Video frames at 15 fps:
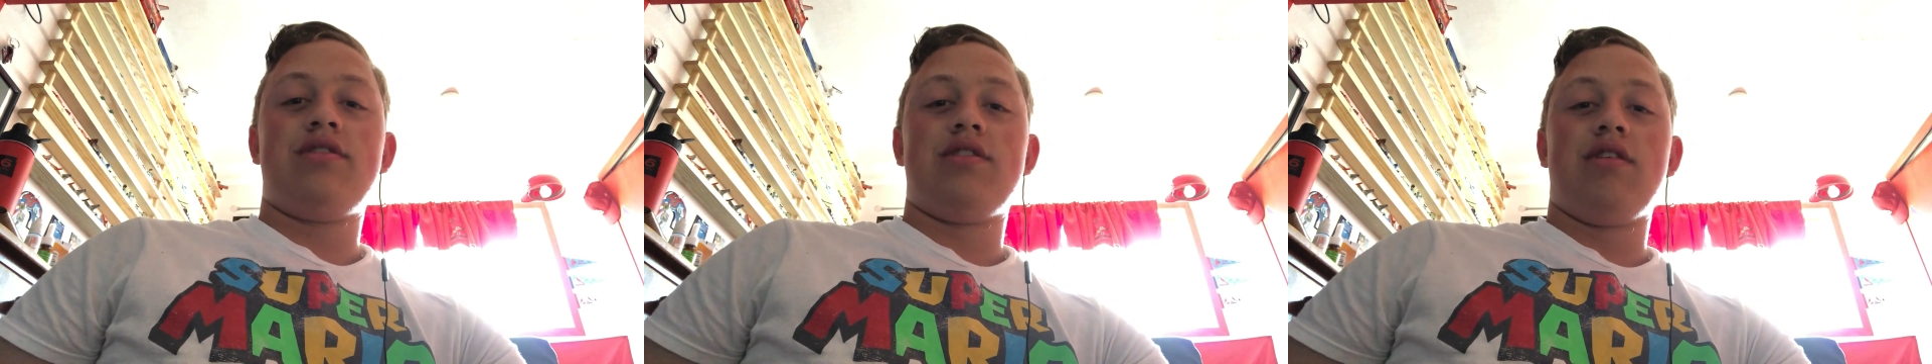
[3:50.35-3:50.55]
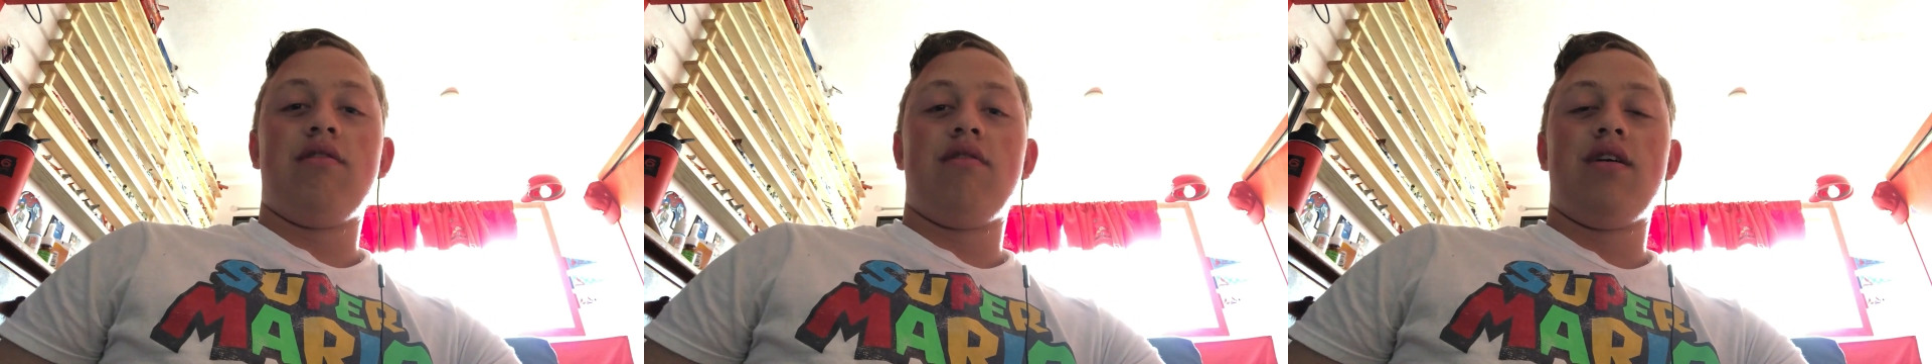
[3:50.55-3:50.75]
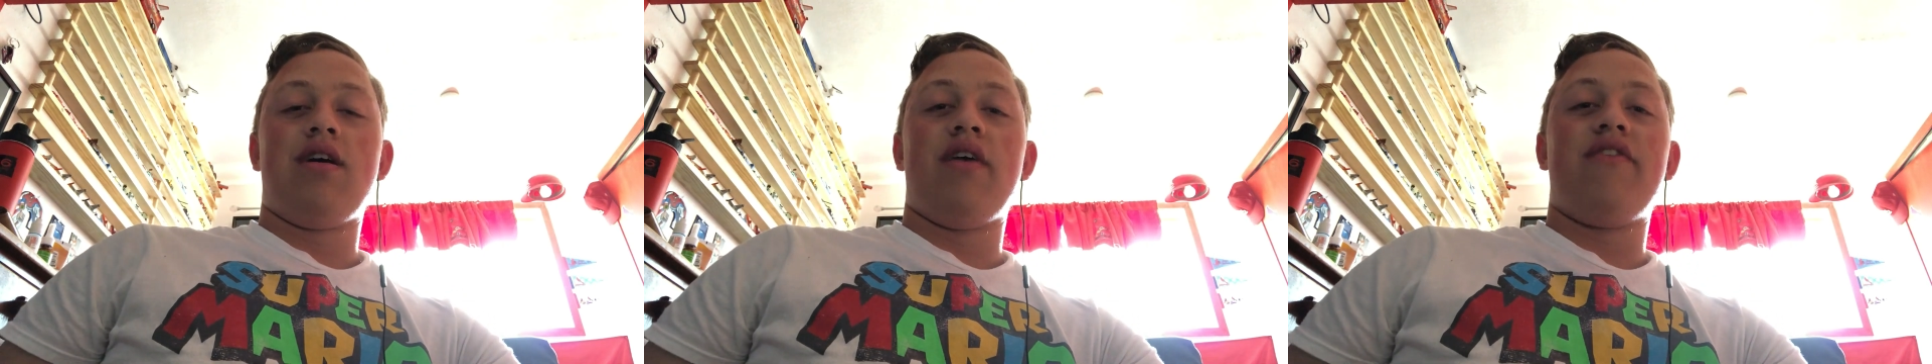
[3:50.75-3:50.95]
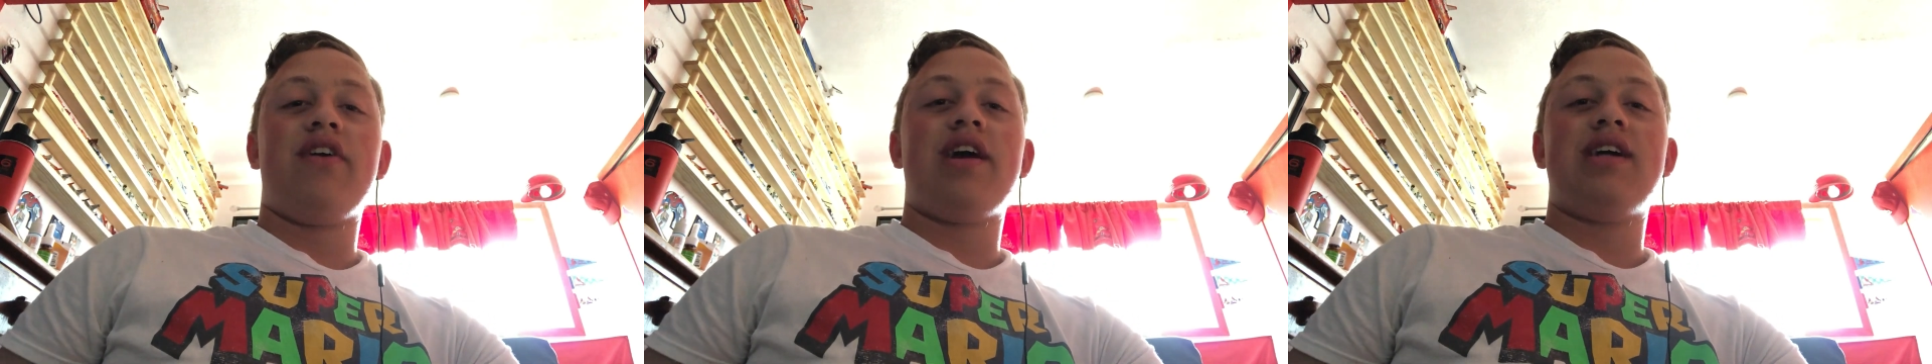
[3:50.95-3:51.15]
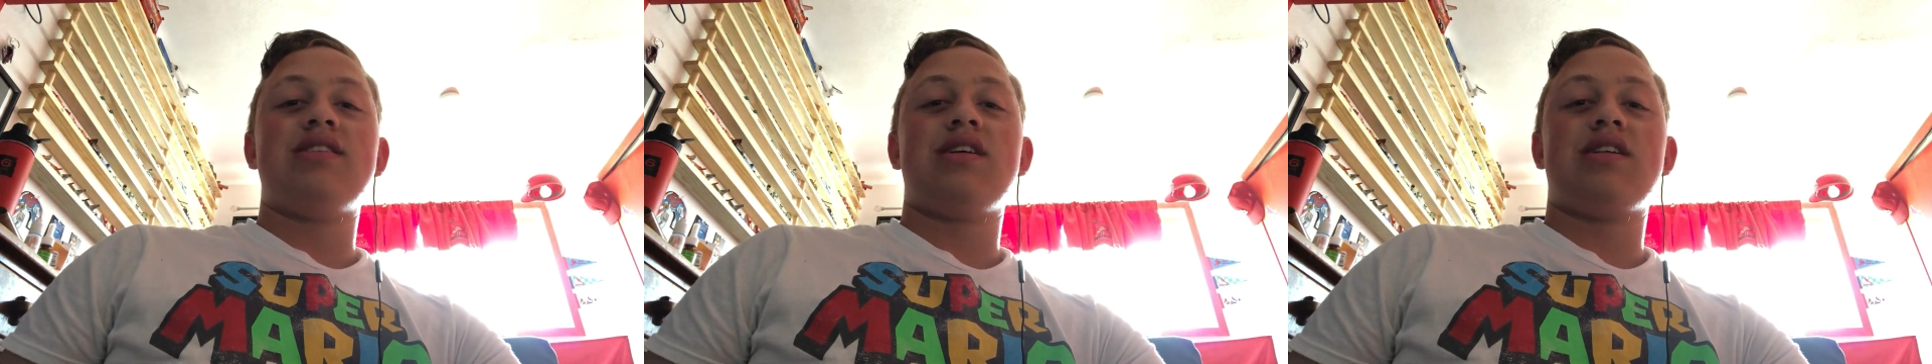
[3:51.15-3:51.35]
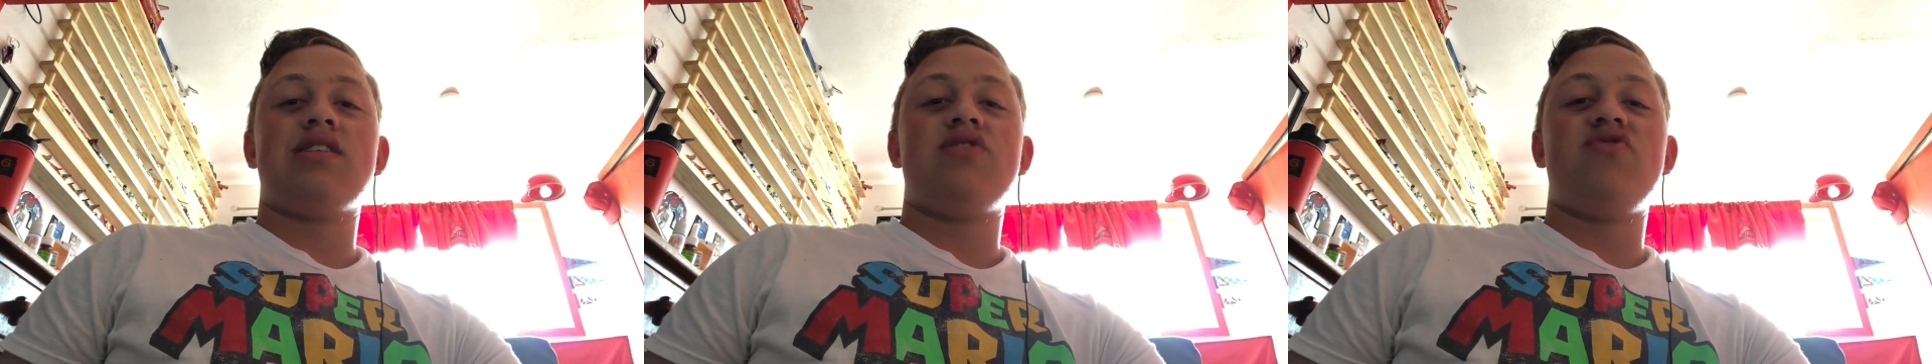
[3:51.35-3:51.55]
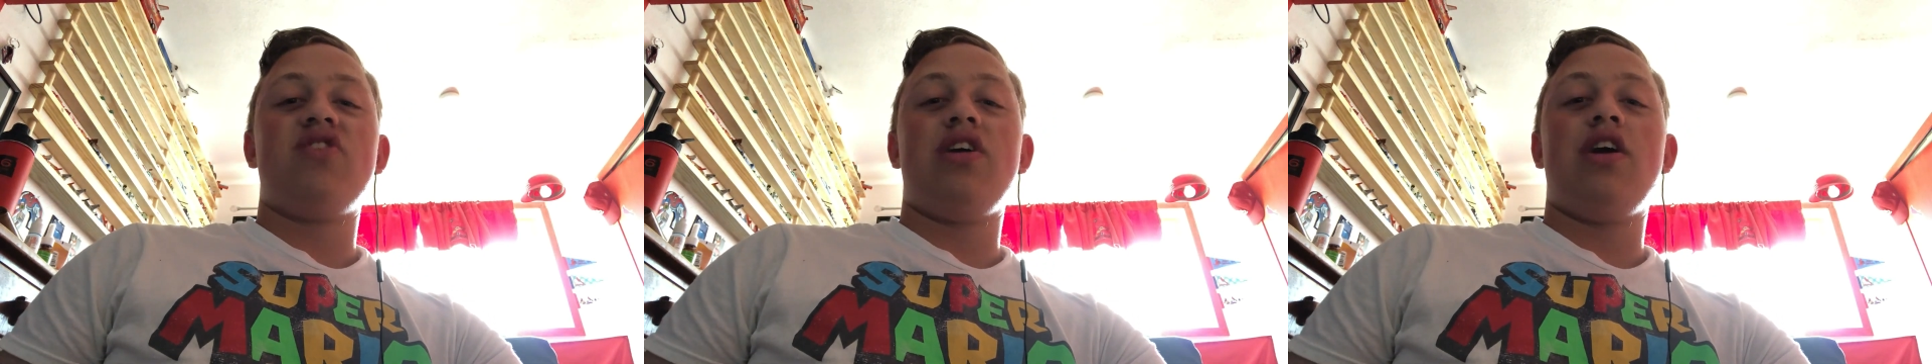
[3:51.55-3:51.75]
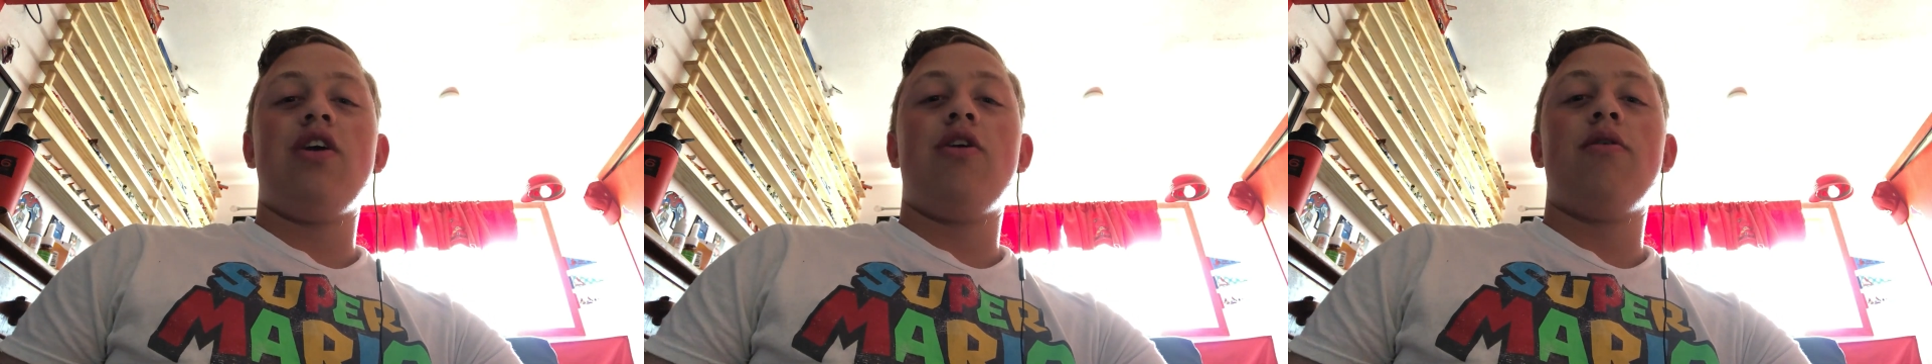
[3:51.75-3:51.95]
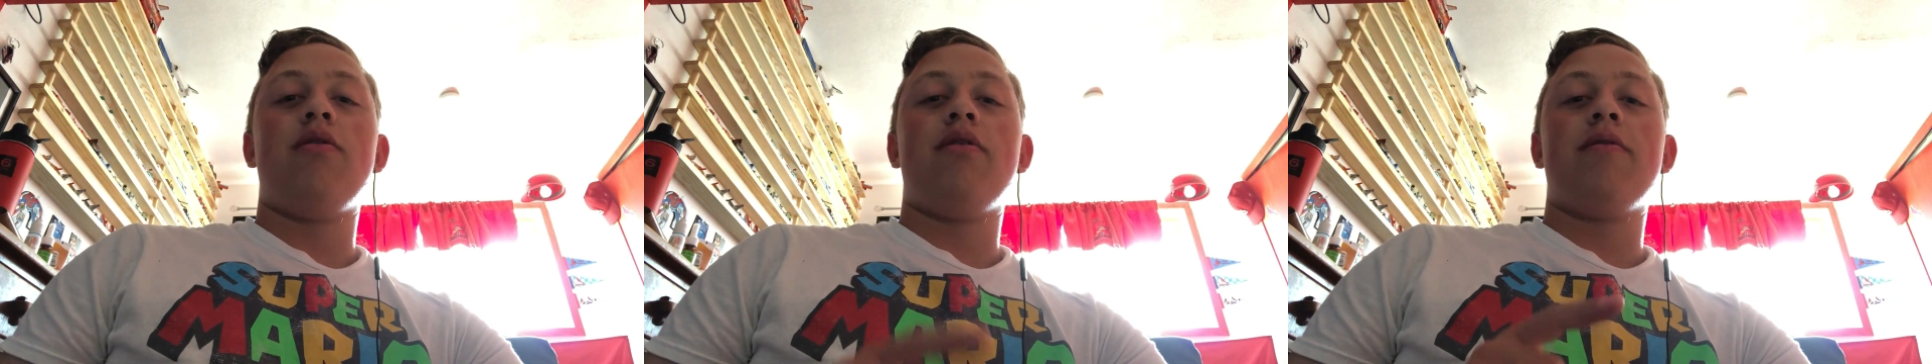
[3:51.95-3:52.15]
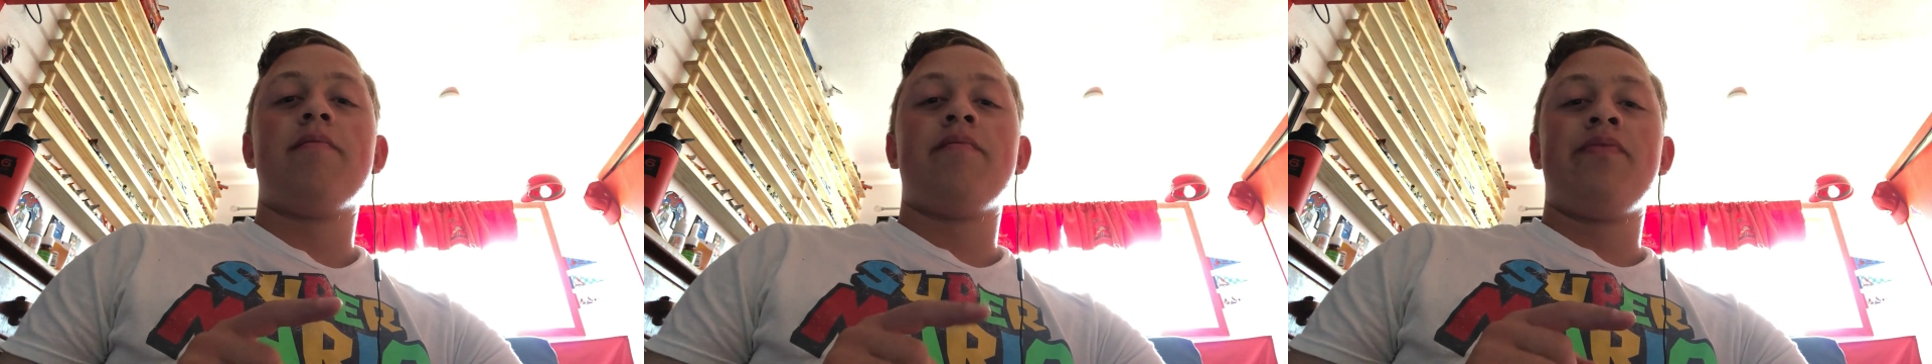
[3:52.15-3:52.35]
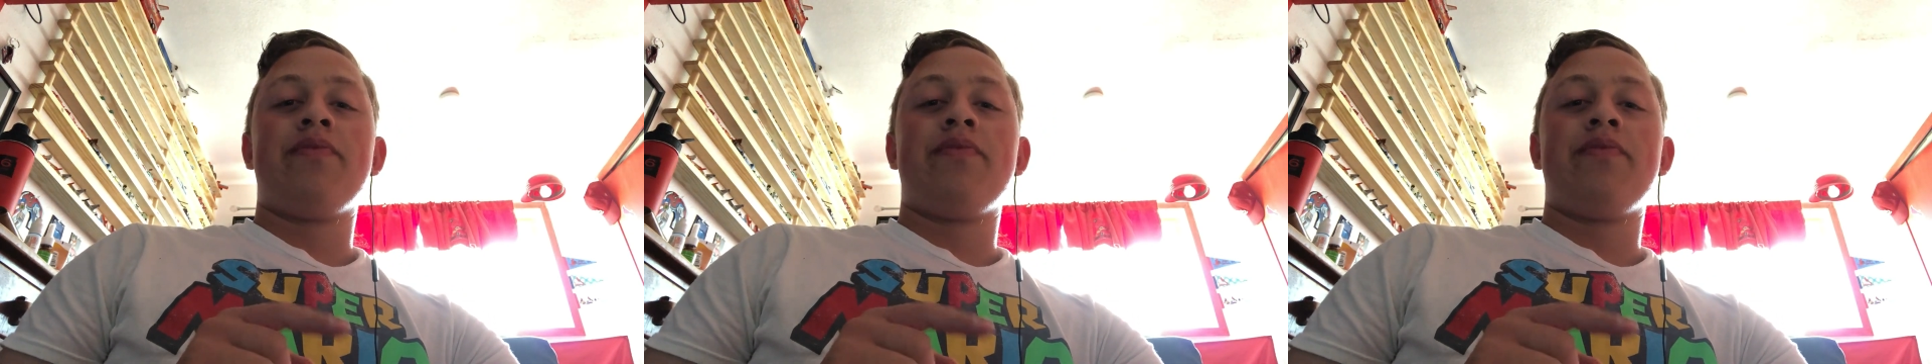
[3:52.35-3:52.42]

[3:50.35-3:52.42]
So, if you guys like this video,